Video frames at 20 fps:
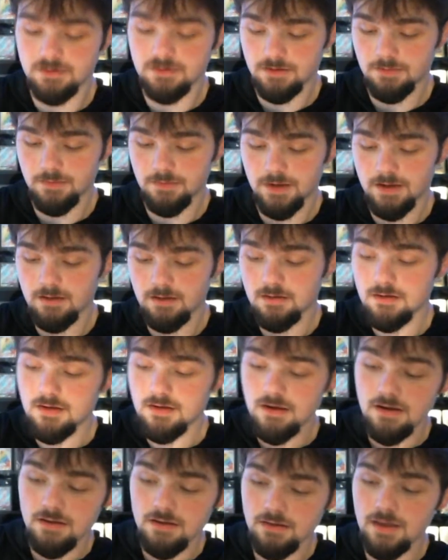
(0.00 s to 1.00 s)
than me
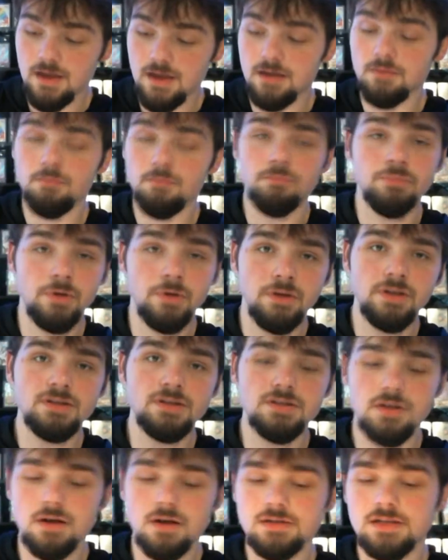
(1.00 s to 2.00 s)
than
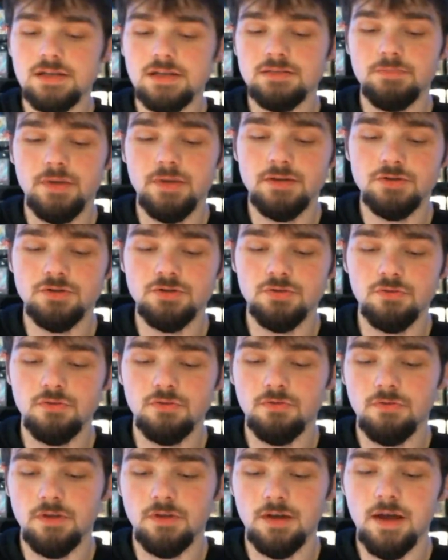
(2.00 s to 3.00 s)
Brilliant Stars has been.
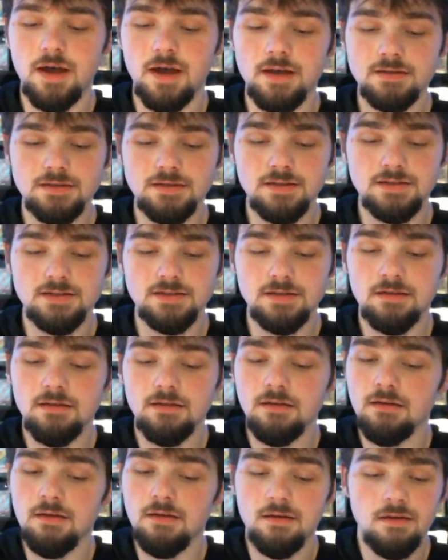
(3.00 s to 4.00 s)
Truthfully, guys, it's,
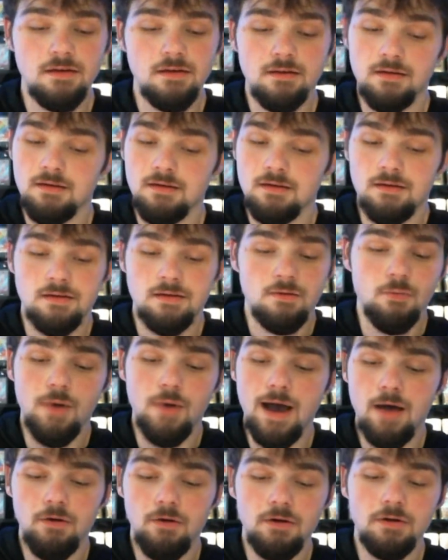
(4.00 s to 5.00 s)

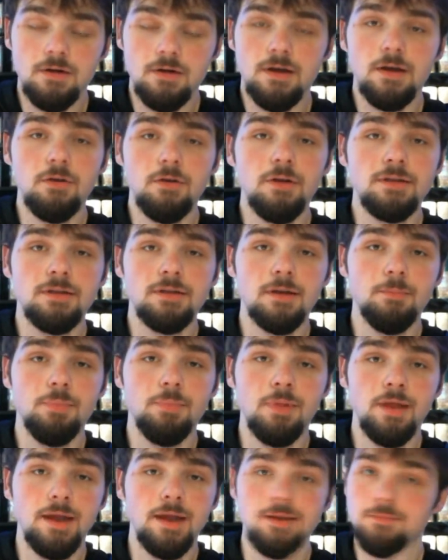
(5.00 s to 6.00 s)
wow. I don't like to
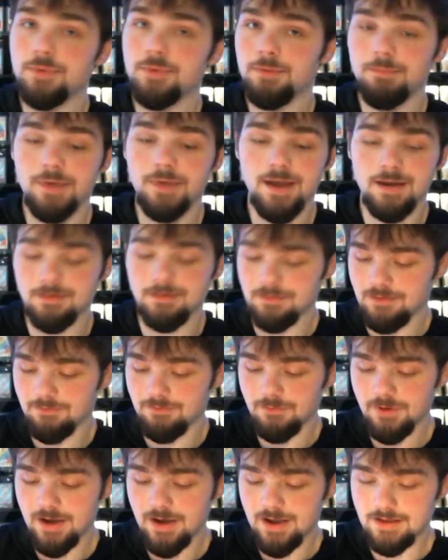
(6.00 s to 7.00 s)
complain, but man,
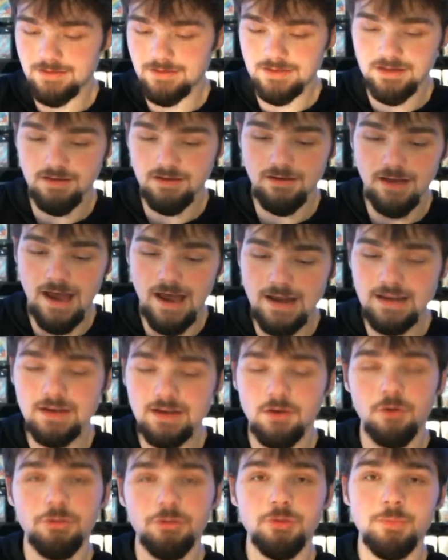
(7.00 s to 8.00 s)
if you guys, I need
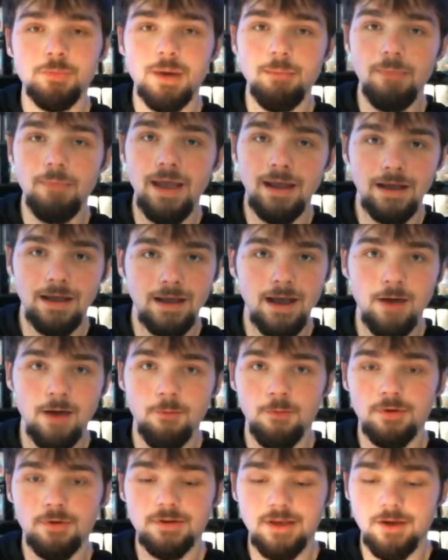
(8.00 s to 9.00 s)
to go through my bank
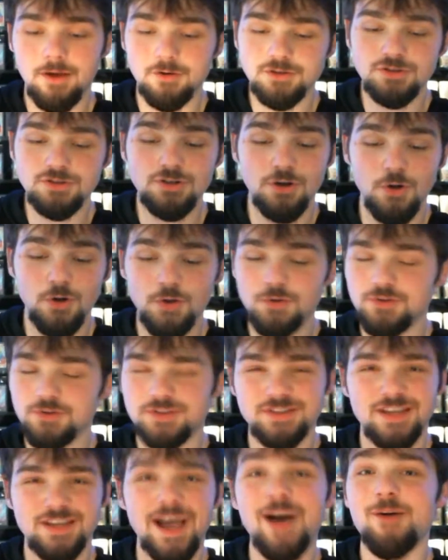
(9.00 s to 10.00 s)
account one day or show you
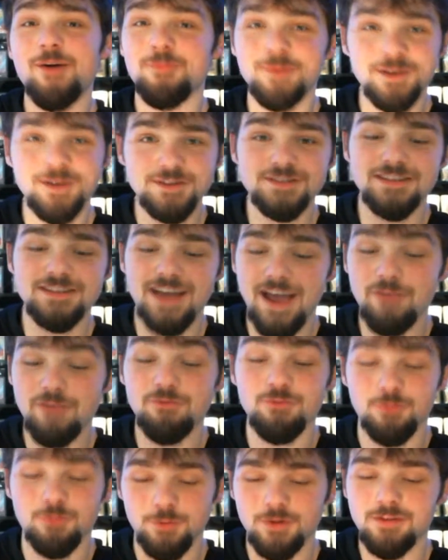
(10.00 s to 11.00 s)
just how much
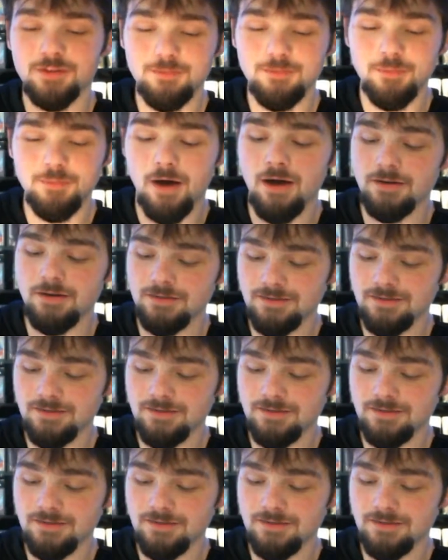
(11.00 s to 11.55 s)
I've really bought